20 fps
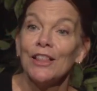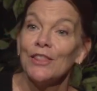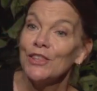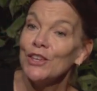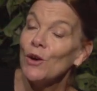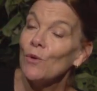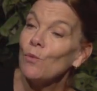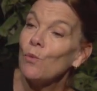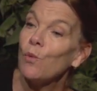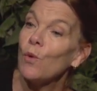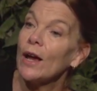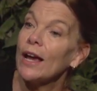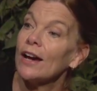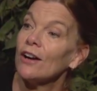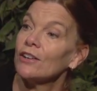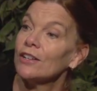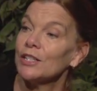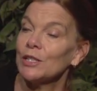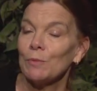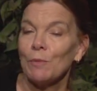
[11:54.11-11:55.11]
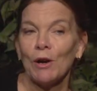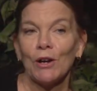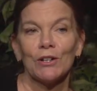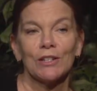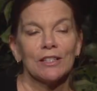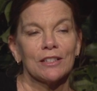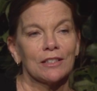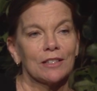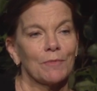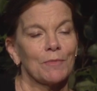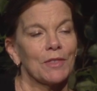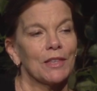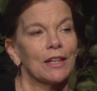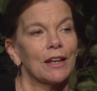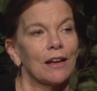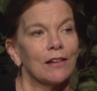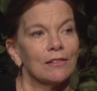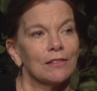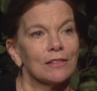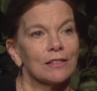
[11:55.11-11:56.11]
The awareness part is something
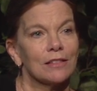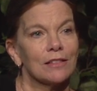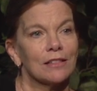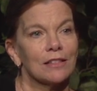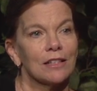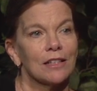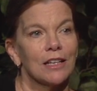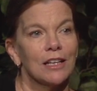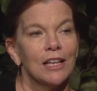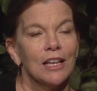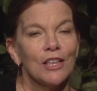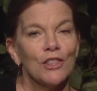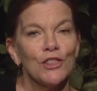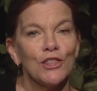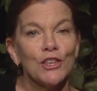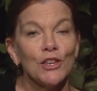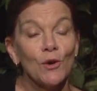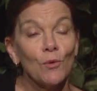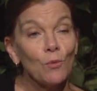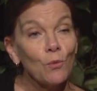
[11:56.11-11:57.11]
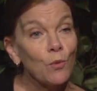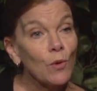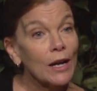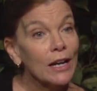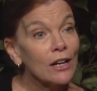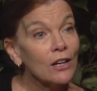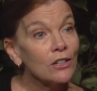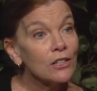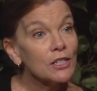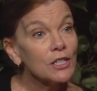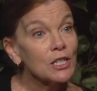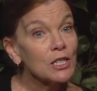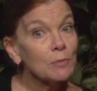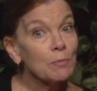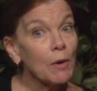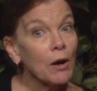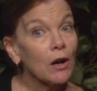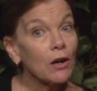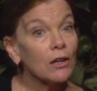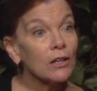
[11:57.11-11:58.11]
else. The awareness
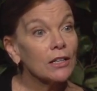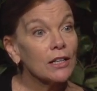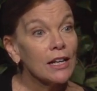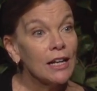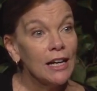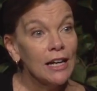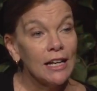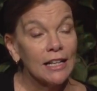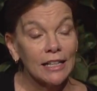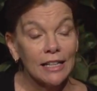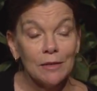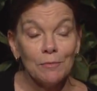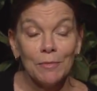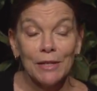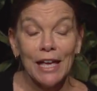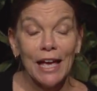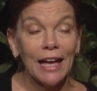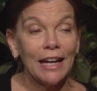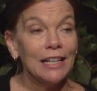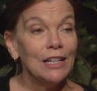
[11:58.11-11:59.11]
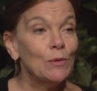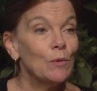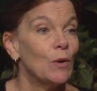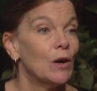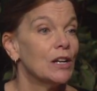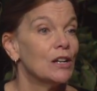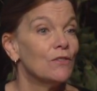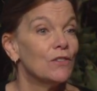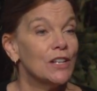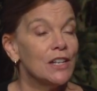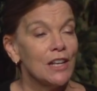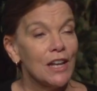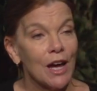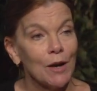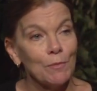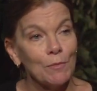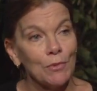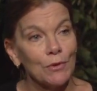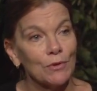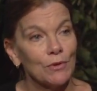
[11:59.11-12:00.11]
part can be any one of a
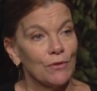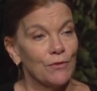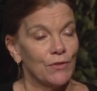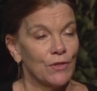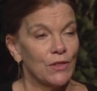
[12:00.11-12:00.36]
number of